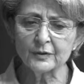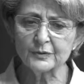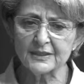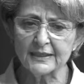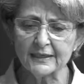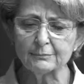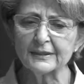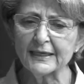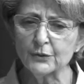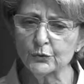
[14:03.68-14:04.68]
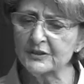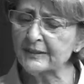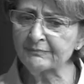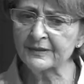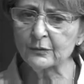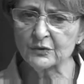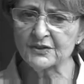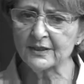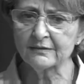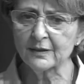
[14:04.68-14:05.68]
it was a gun, but I knew something
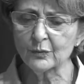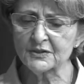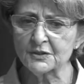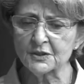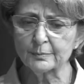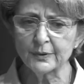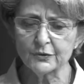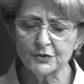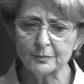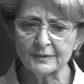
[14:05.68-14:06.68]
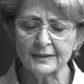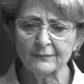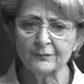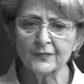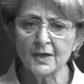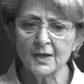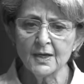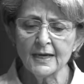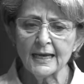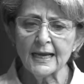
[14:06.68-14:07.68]
was there that wasn't supposed to be.
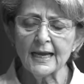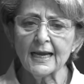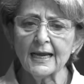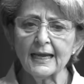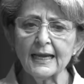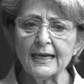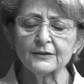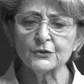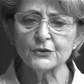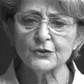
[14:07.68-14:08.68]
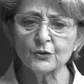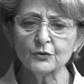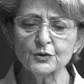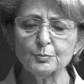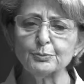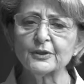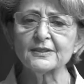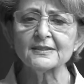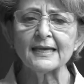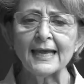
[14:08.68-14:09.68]
And the soldier put
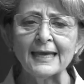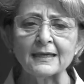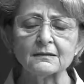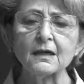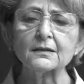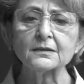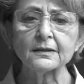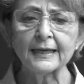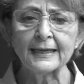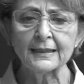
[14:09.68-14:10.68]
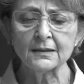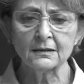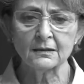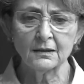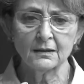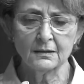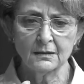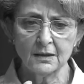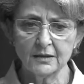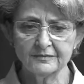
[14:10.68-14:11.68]
his hand on the handle
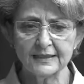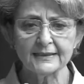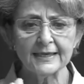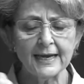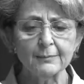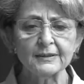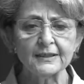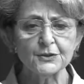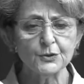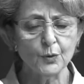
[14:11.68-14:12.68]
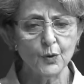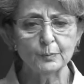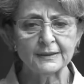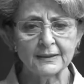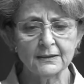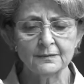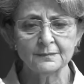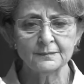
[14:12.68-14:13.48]
of that cabinet to open it.